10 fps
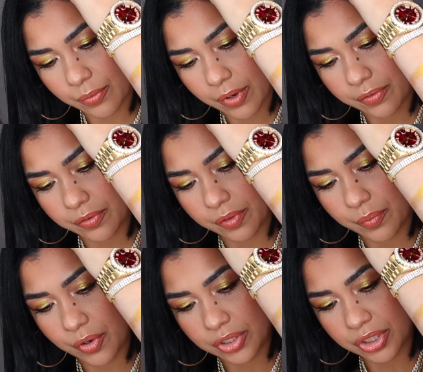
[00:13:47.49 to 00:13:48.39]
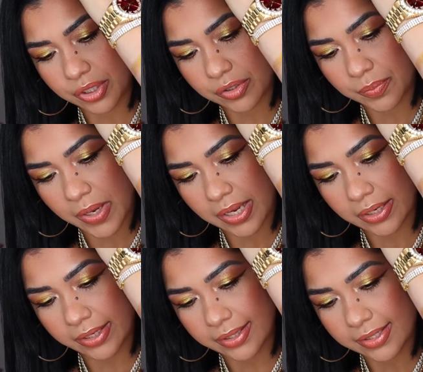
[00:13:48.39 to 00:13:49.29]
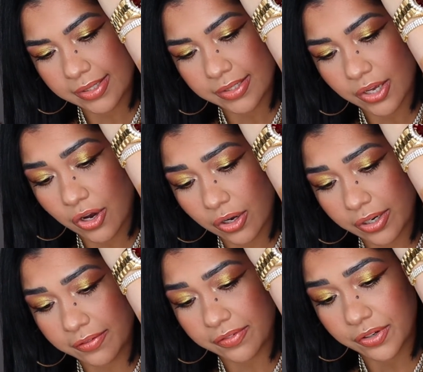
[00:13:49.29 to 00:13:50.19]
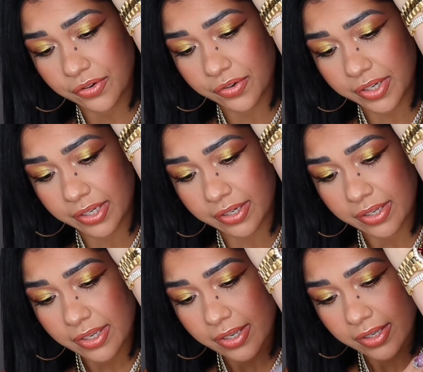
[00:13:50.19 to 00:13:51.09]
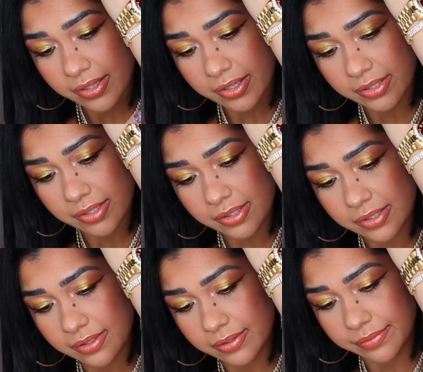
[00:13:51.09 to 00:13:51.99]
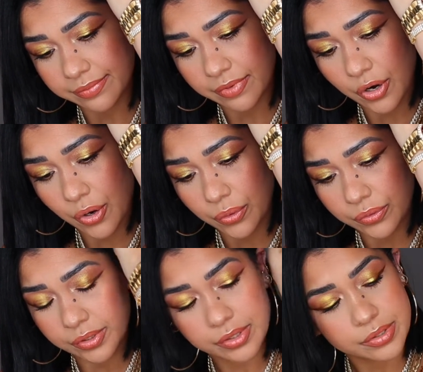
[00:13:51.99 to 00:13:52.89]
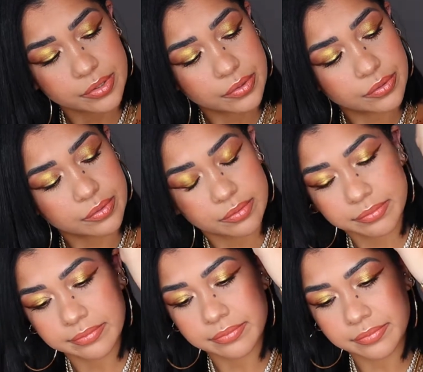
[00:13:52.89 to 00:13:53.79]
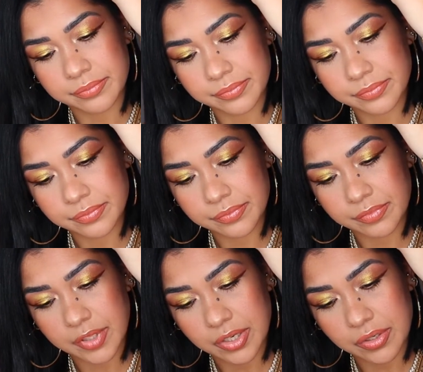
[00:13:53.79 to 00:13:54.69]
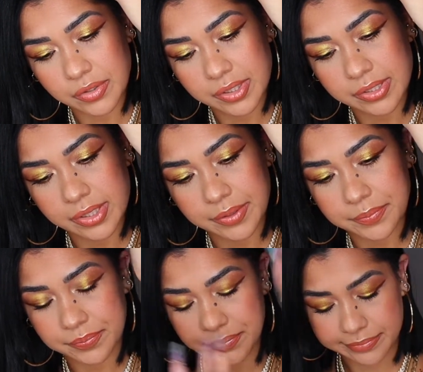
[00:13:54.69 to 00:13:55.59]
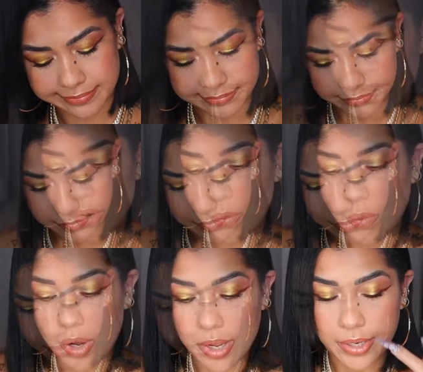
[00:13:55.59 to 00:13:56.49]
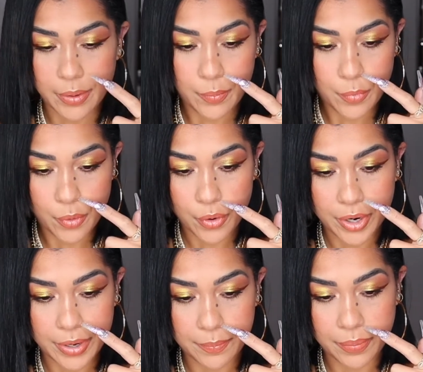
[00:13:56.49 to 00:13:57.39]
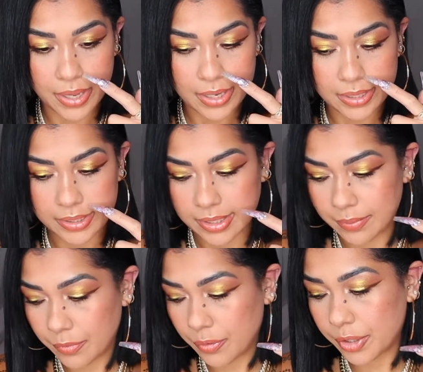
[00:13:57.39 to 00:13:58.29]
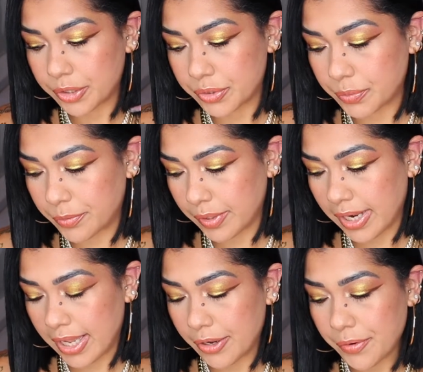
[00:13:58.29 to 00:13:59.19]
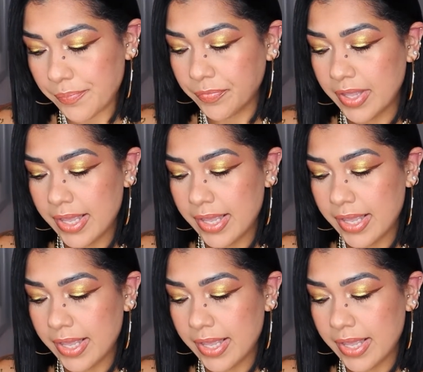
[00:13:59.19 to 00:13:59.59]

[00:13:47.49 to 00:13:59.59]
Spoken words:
one from the Marc Jacobs palette. This is olive green. This is gold. So, they don't look the same. Now, one more palette that I'm going to pull out.